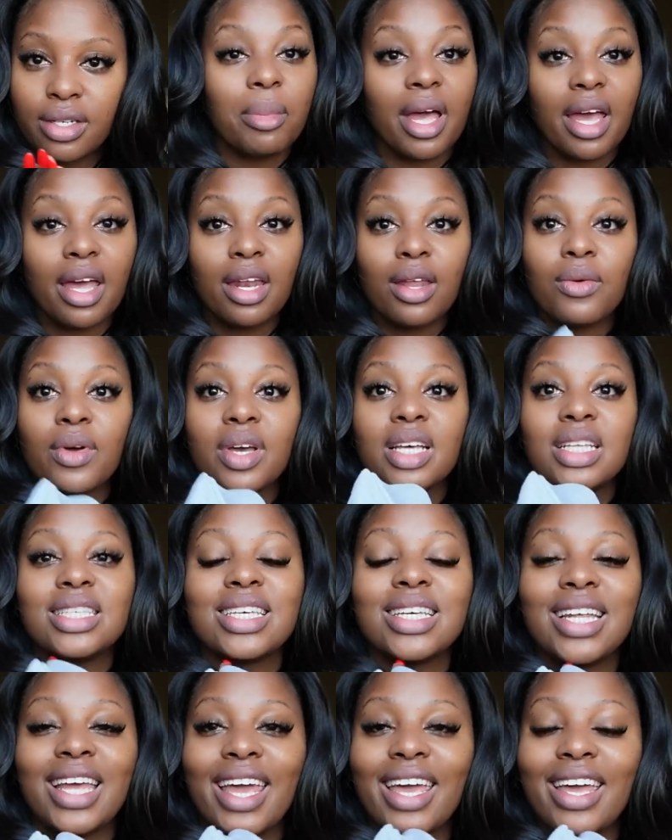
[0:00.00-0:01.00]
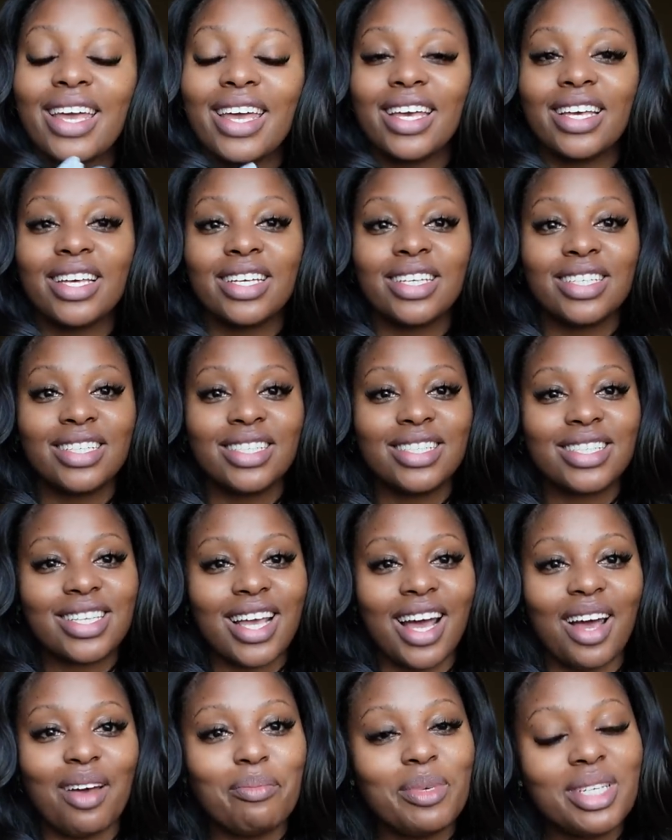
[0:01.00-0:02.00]
But anyway, today is
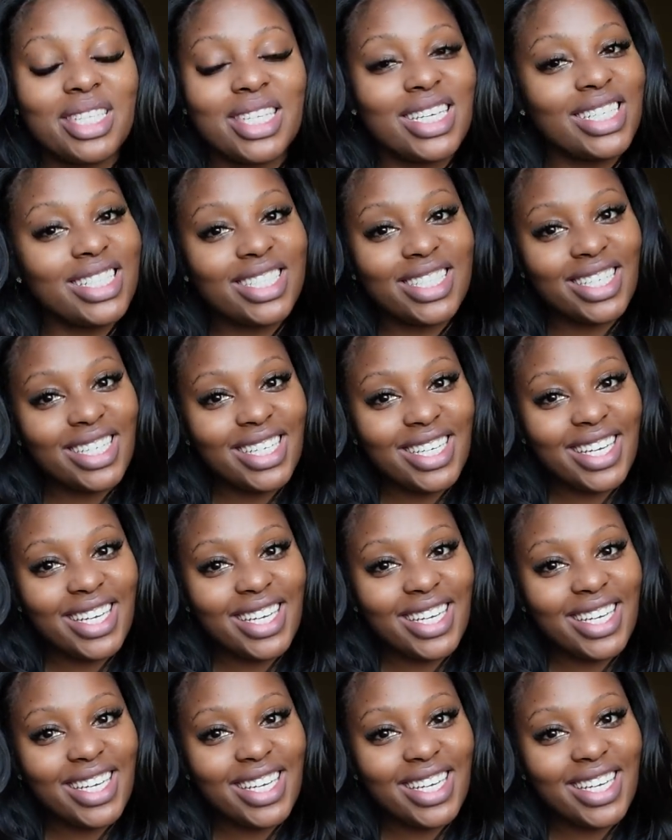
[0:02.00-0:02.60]
competition